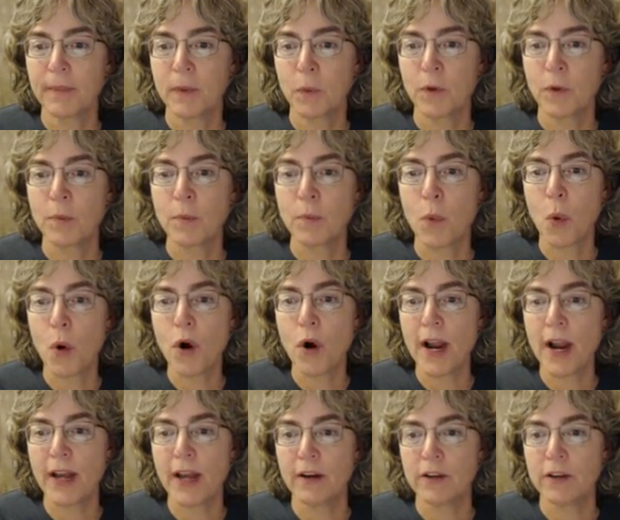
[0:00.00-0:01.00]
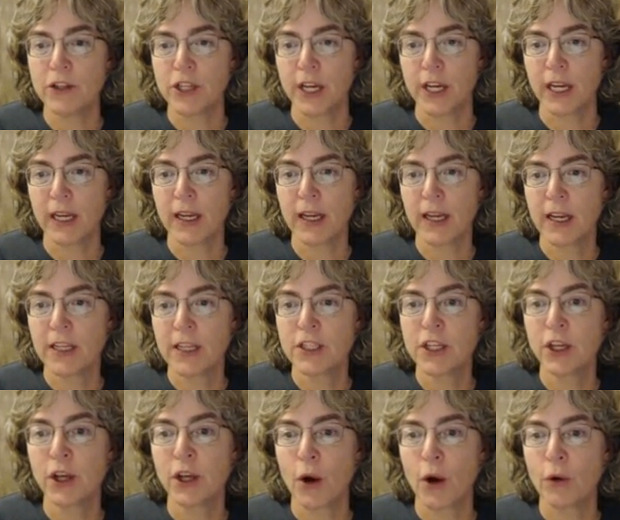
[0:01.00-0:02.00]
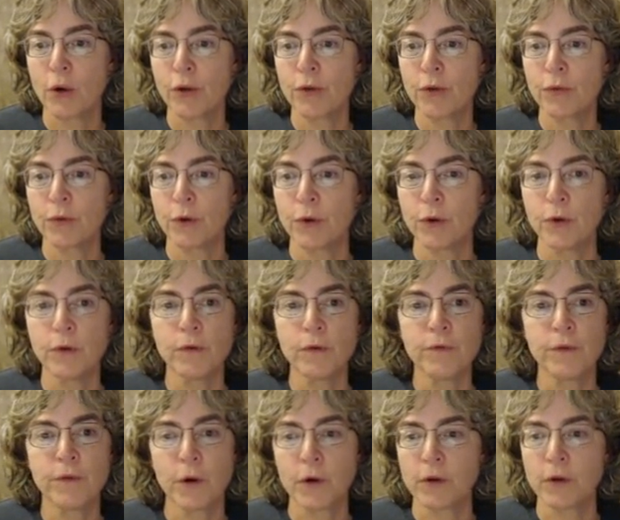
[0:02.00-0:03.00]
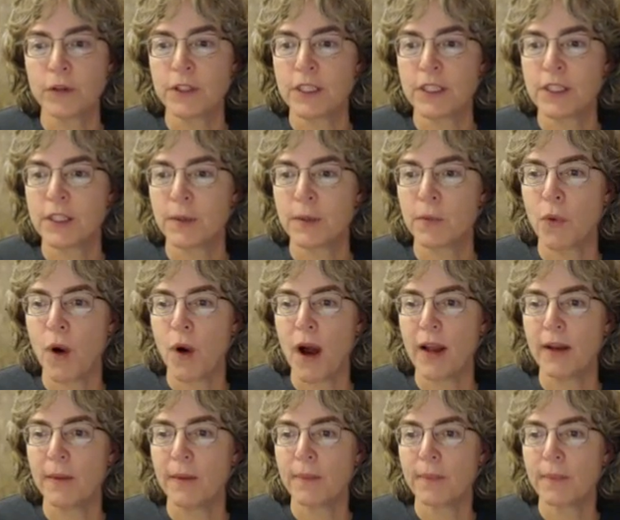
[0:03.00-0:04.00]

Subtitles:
with more energy to go through photosystem 1.